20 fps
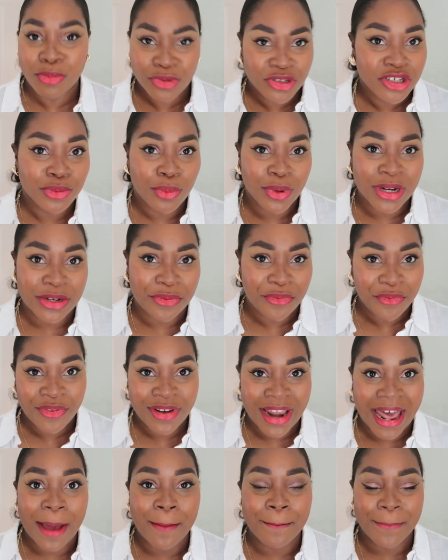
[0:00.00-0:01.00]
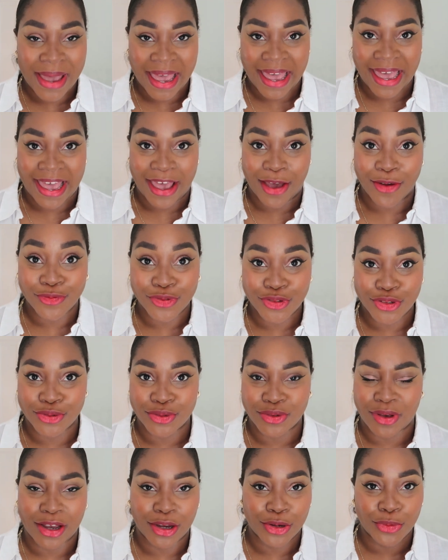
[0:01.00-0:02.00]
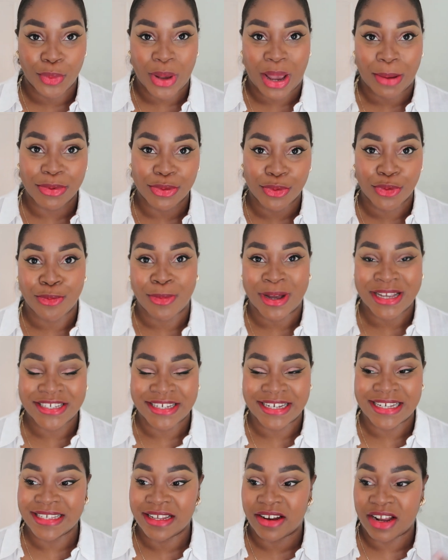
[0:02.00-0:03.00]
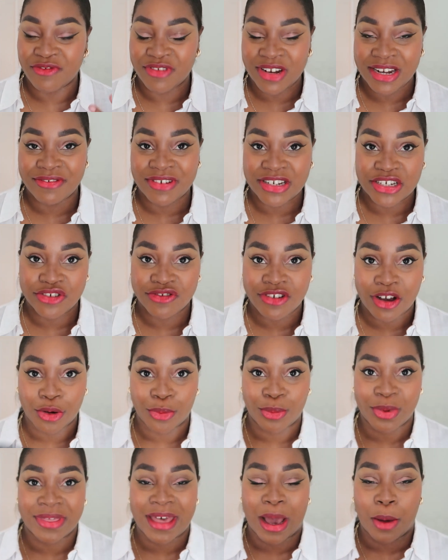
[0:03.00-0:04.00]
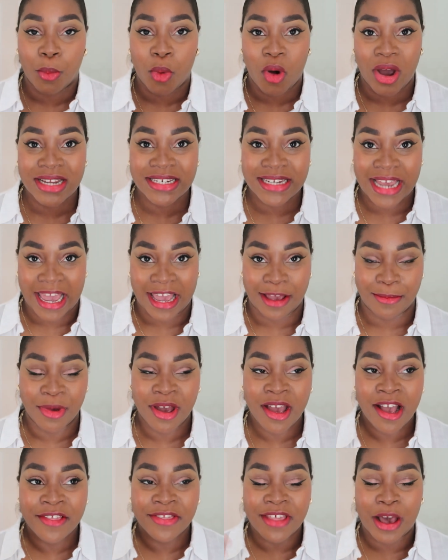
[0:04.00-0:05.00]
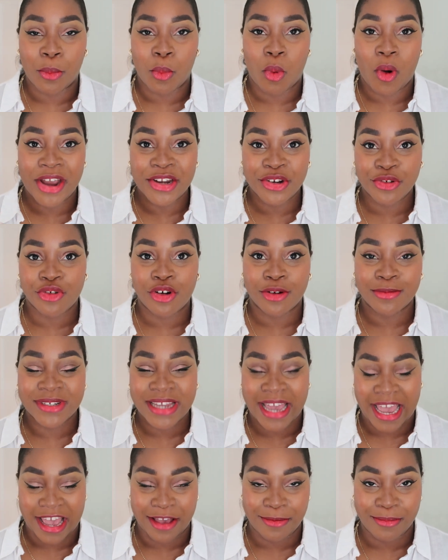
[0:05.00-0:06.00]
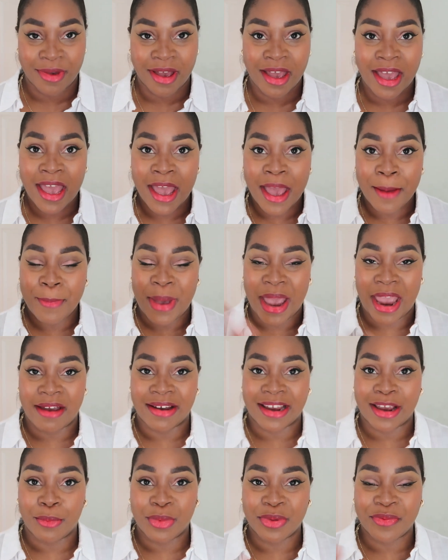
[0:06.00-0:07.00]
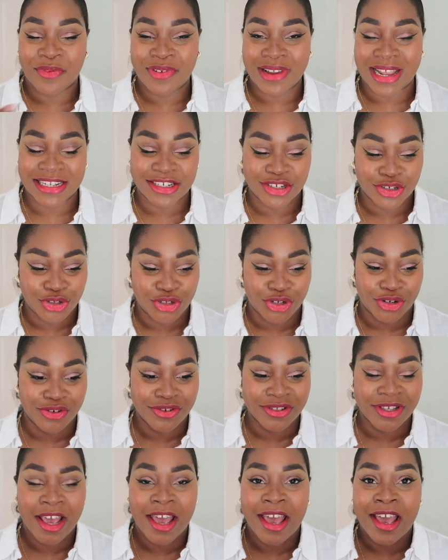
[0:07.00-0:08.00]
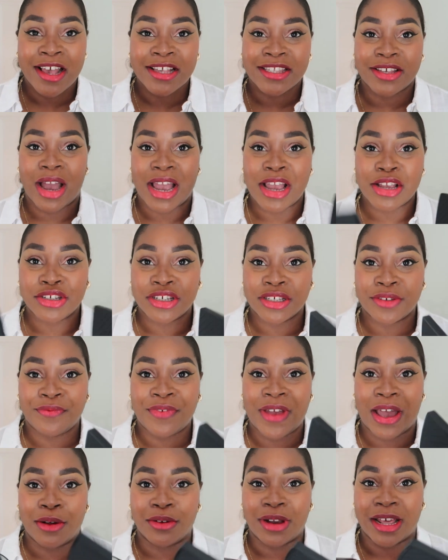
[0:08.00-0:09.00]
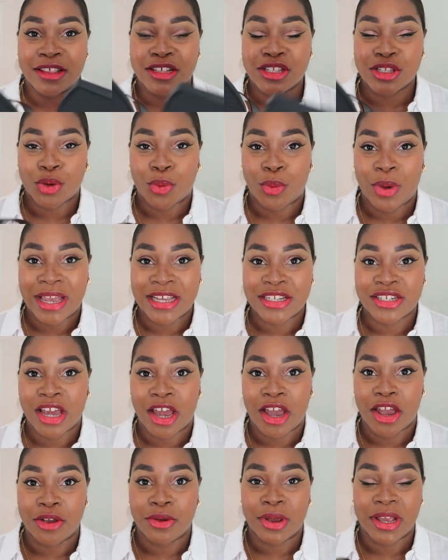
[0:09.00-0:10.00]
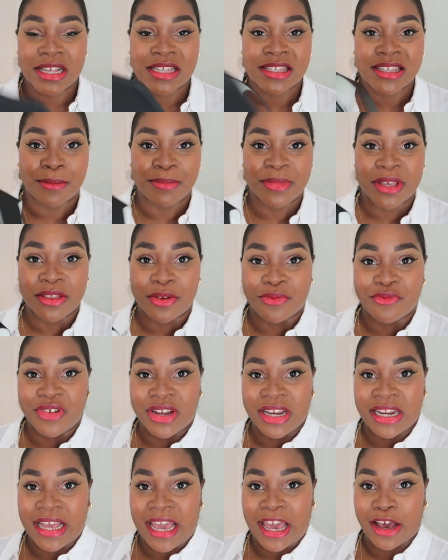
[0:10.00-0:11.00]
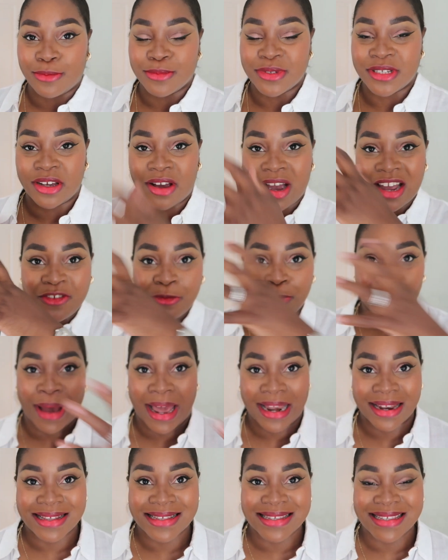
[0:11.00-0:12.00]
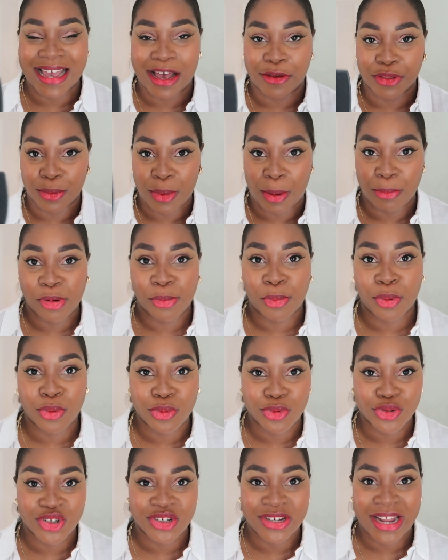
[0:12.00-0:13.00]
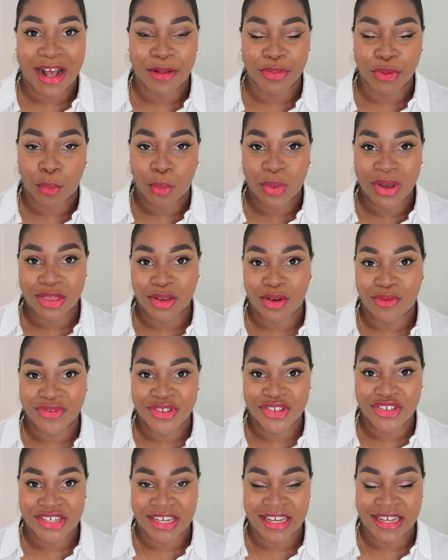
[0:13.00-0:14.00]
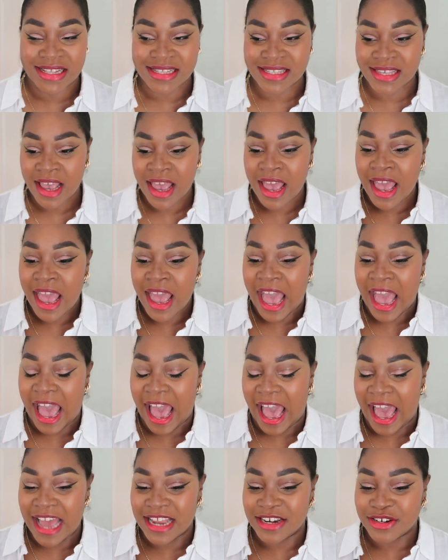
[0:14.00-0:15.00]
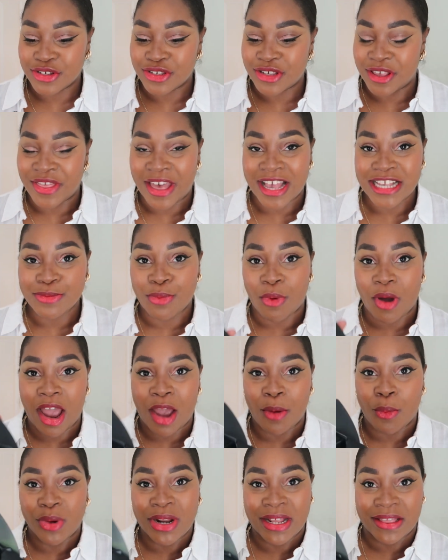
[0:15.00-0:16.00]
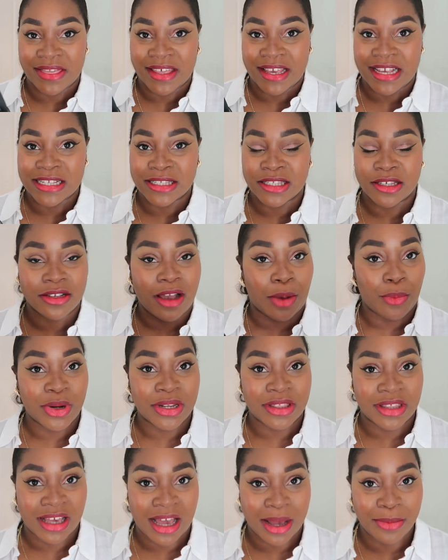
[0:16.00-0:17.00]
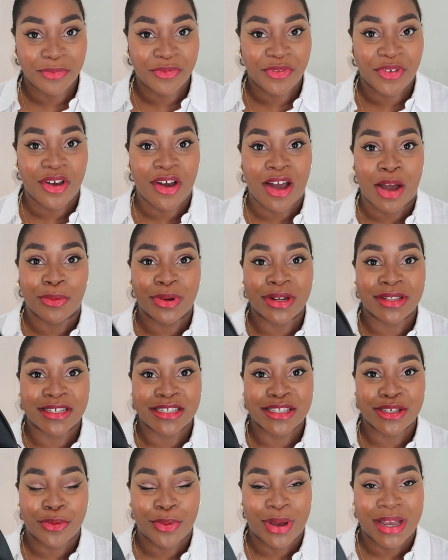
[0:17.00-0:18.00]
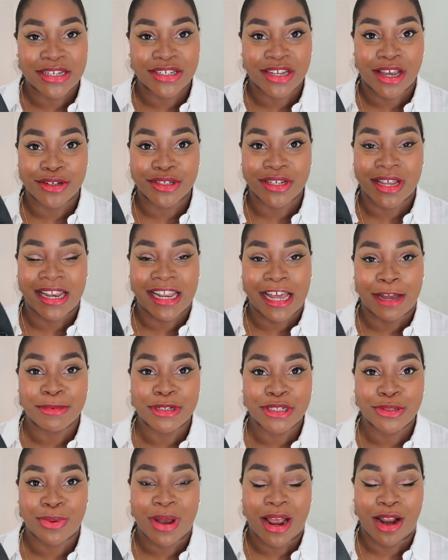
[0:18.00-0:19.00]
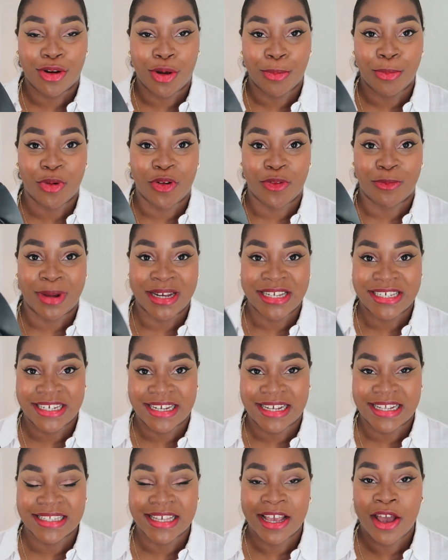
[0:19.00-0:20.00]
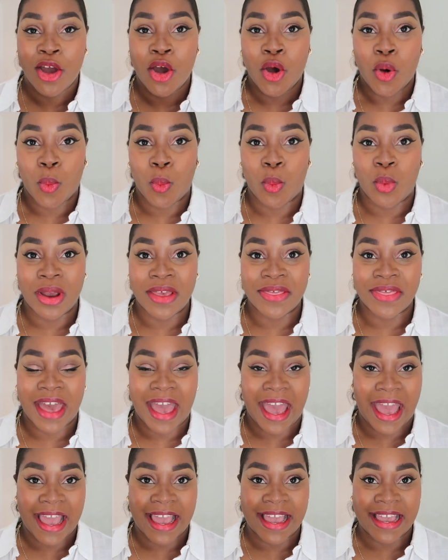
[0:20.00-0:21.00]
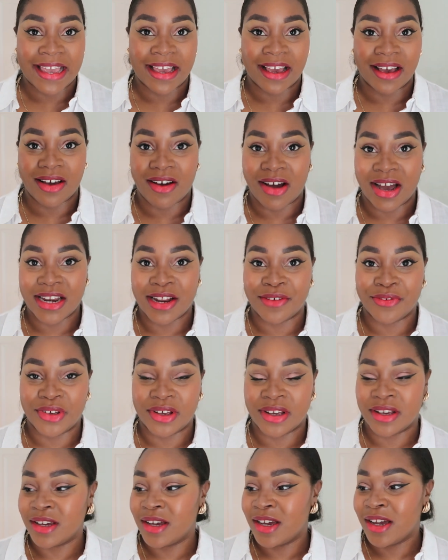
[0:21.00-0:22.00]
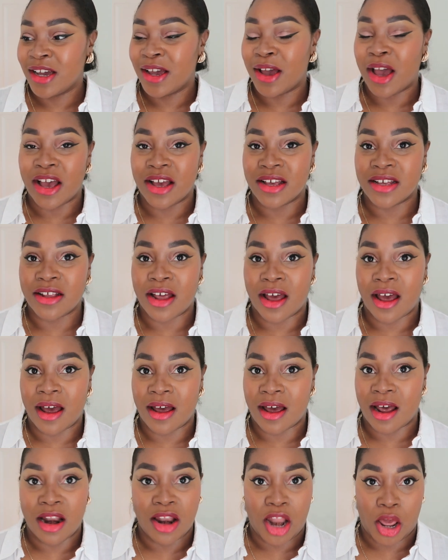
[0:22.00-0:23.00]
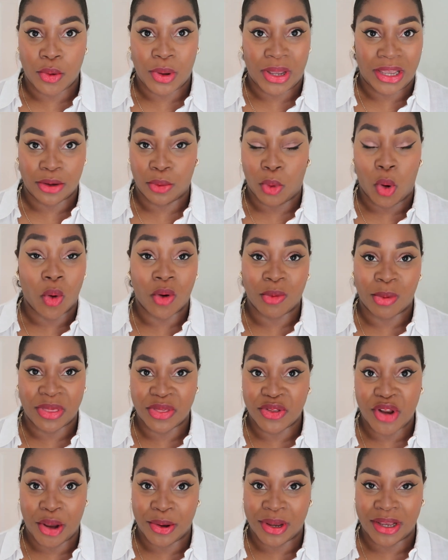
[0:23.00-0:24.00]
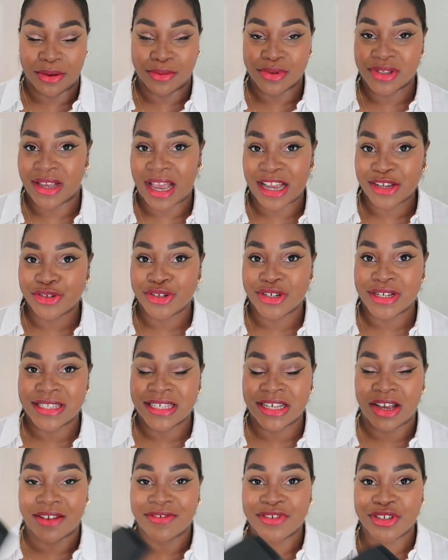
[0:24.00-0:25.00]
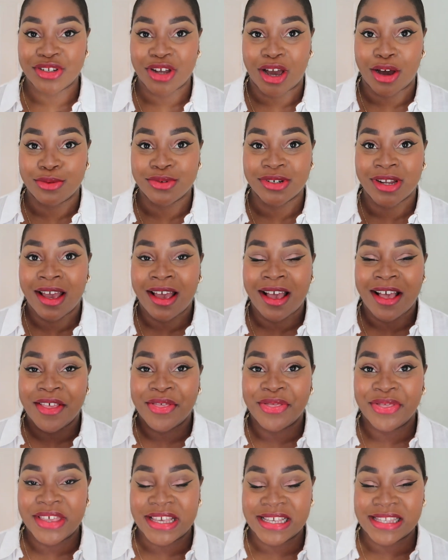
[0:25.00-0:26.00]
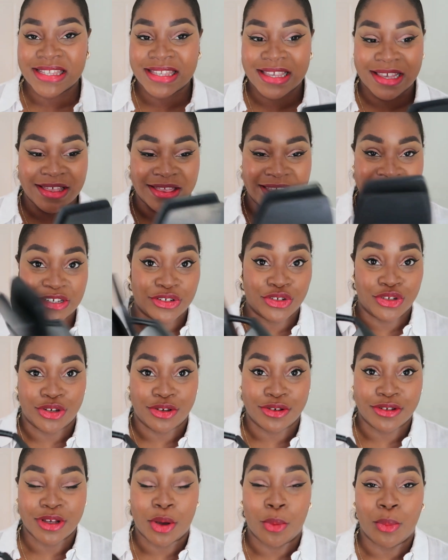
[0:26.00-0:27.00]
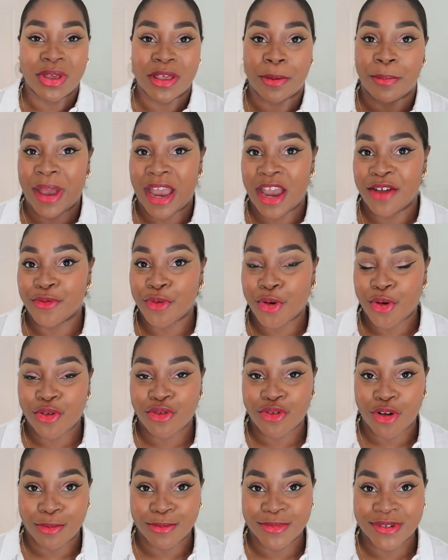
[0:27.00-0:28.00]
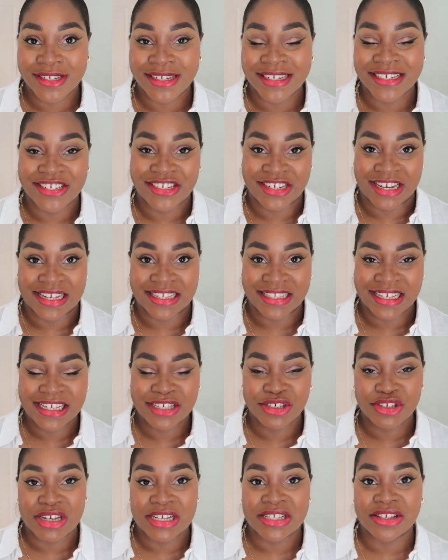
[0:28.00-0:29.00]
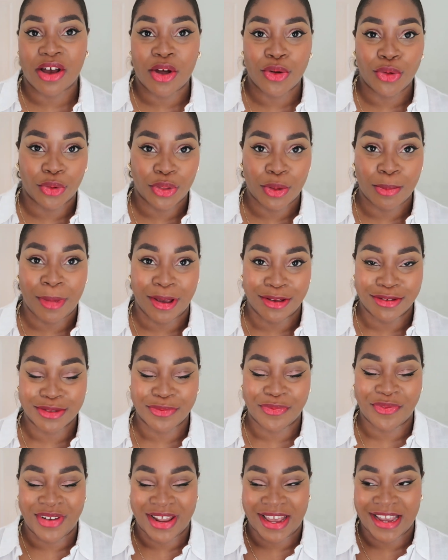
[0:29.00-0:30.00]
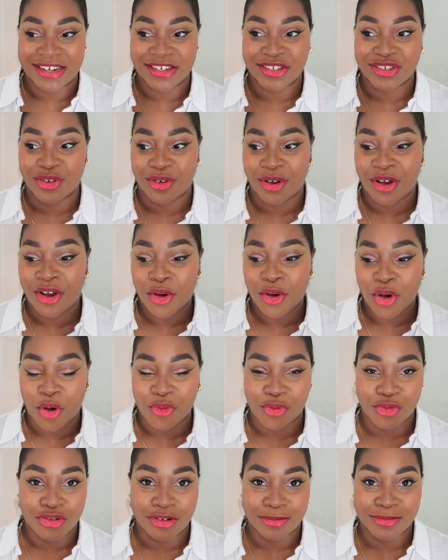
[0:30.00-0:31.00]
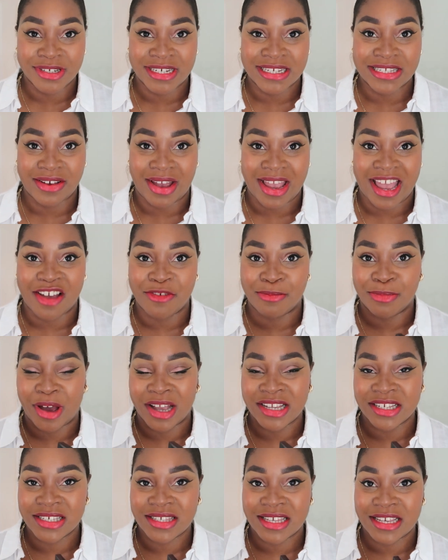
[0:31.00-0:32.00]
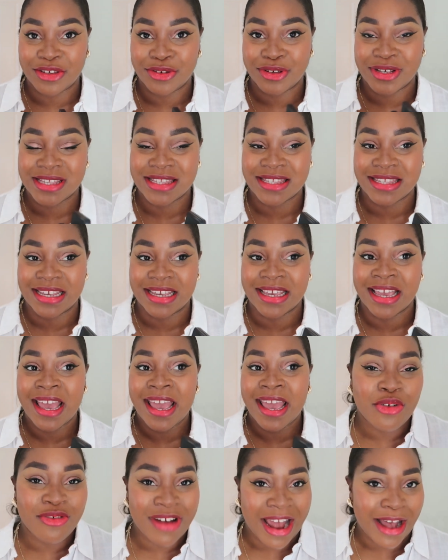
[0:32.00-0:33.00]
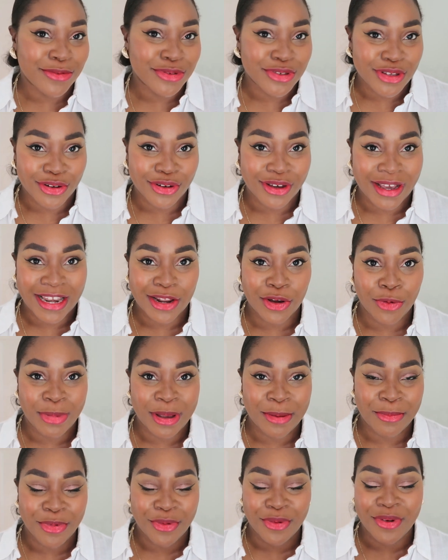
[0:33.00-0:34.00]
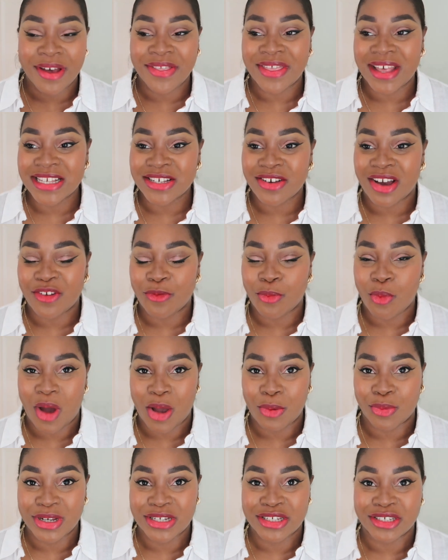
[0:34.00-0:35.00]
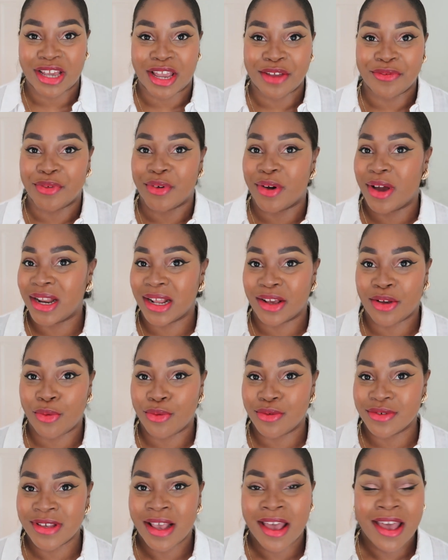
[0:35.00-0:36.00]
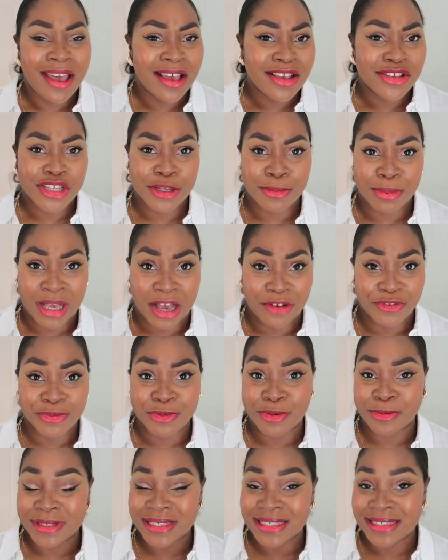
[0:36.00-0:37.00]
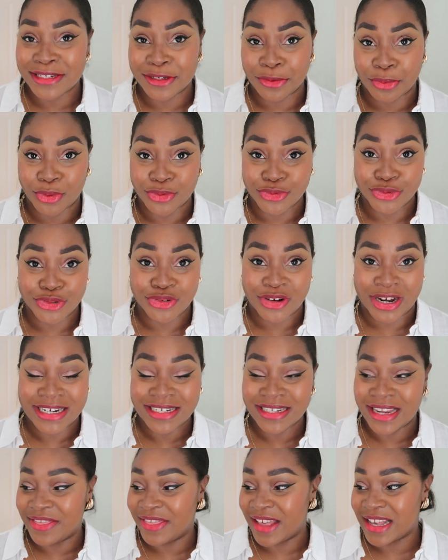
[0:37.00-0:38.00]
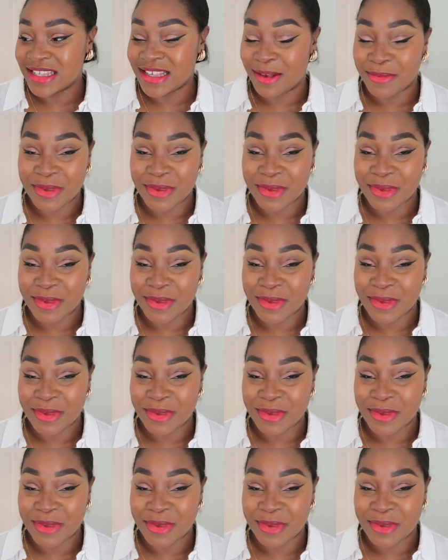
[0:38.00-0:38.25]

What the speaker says: just wanted a flat pair of shoes that I could wear with all my jeans, and I really struggle with that wide hem, that wide cropped hem, pairing it with flatter shoes. So I just felt like the square toe is something that really helps to kind of balance out them and proportion out the width of the jeans. And so that's why I wanted these. I wanted the comfort, I wanted the square toe to allow me to wear a lot more of my jeans with a kind of a low heel or with no heel. So as you can see, I've styled these shoes with a pair of cropped jeans. These jeans are not the most flared of cropped jeans that I have, but I just think you can see grounds the look a little bit more, and that's kind of what I wanted to go for. And of course, super comfortable but still on trend, and that's